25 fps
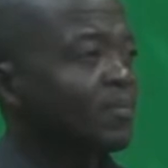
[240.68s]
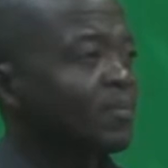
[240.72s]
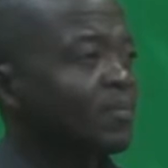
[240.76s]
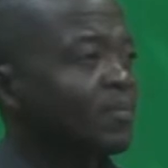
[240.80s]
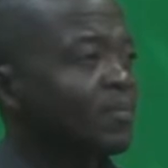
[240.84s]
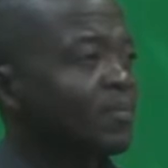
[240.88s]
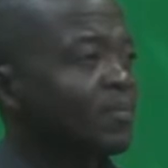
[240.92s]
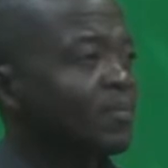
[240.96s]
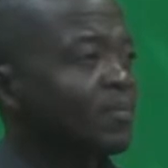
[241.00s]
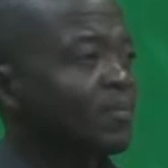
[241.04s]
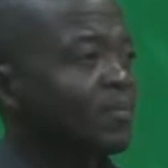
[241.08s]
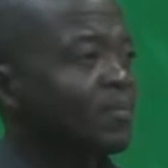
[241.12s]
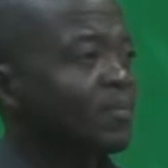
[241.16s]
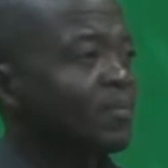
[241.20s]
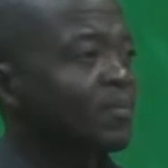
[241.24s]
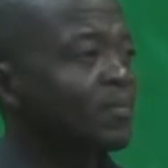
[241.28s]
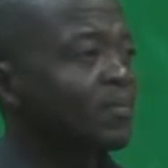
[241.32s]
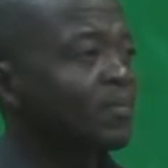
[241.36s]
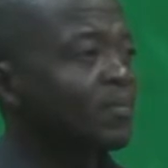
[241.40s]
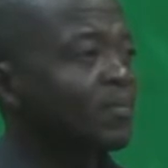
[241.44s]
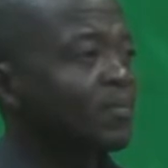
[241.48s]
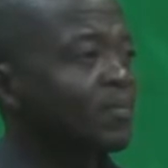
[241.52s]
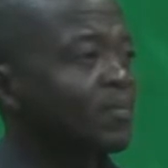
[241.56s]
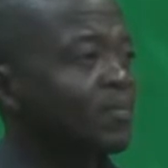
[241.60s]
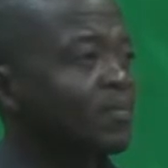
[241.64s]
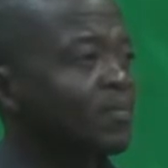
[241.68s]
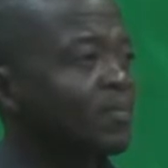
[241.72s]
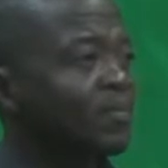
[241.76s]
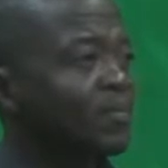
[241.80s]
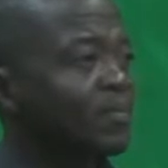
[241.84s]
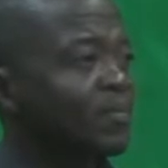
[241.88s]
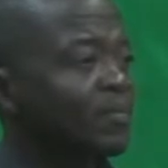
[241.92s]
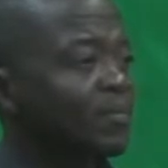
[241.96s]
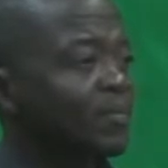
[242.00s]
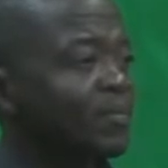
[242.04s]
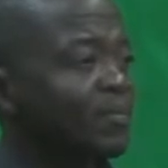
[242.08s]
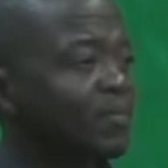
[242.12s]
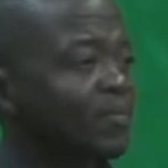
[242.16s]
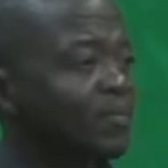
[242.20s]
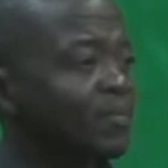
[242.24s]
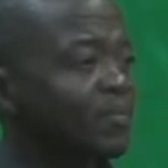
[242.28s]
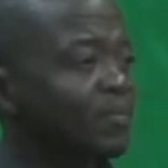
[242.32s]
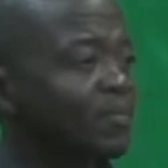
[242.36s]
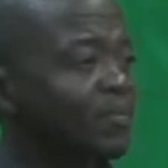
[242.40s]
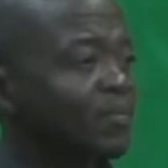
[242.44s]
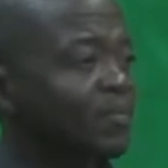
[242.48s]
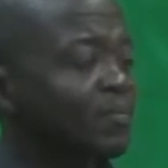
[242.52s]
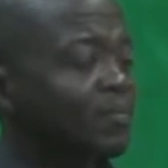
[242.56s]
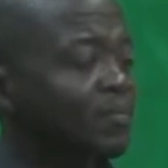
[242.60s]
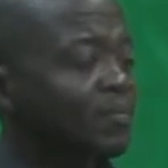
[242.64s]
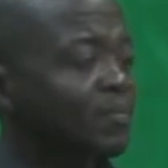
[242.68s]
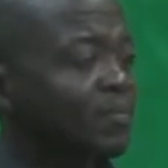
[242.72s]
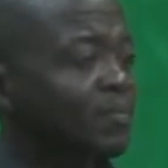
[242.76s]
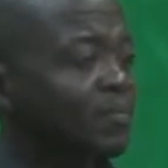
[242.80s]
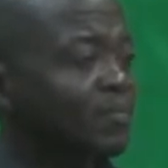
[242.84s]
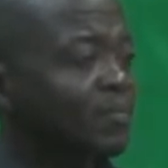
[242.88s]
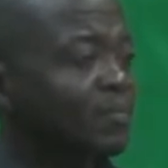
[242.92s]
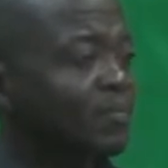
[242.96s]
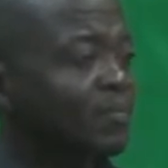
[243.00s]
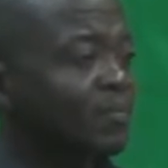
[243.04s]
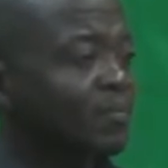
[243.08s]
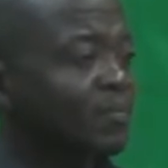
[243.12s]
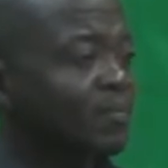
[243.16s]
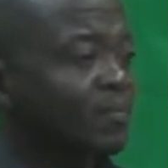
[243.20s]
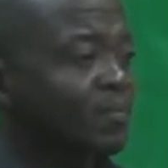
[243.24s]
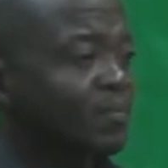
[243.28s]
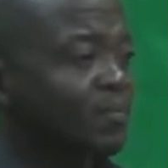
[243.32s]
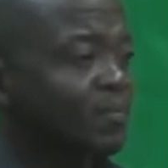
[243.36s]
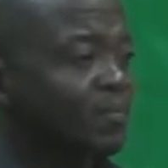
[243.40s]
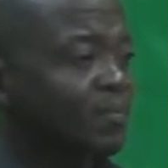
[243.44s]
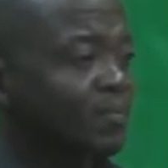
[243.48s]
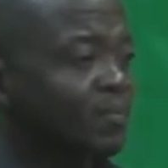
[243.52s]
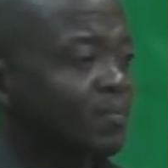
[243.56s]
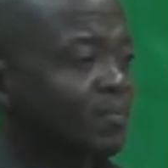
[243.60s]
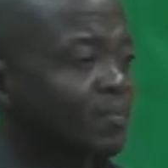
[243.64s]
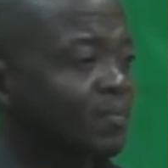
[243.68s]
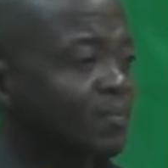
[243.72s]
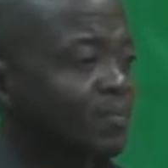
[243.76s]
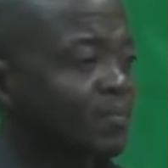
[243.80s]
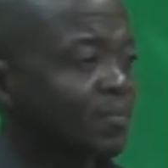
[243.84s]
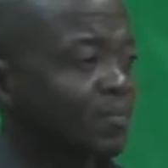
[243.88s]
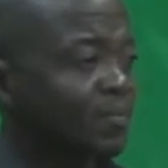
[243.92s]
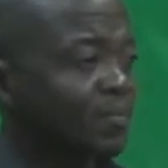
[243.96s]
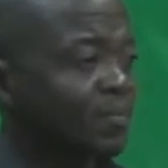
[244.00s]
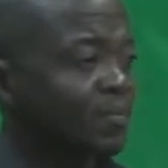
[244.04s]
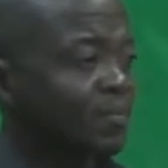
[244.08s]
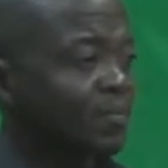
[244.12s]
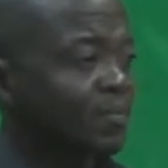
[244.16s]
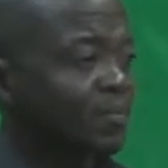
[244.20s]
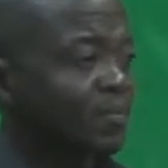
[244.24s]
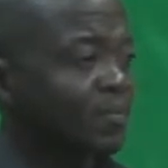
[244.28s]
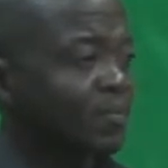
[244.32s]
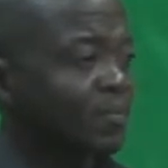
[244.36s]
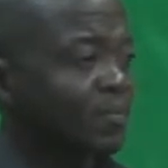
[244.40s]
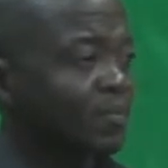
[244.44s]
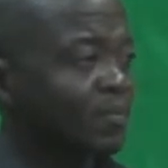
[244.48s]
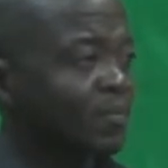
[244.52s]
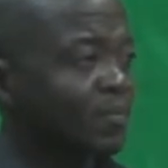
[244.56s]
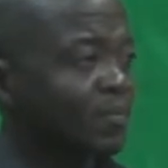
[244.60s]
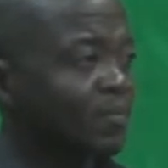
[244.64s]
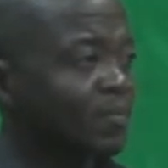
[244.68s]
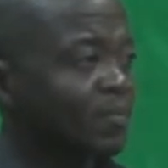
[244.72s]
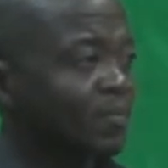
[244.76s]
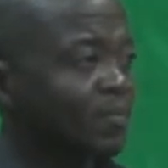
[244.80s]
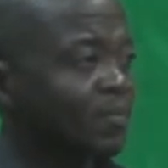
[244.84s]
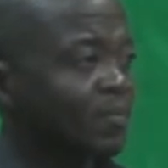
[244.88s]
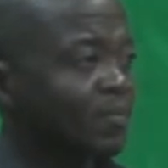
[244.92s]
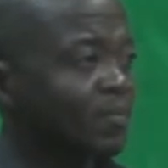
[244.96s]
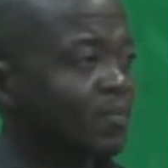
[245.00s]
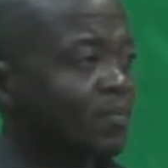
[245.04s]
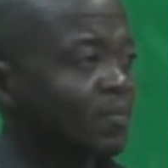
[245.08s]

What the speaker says: This person isn't speaking.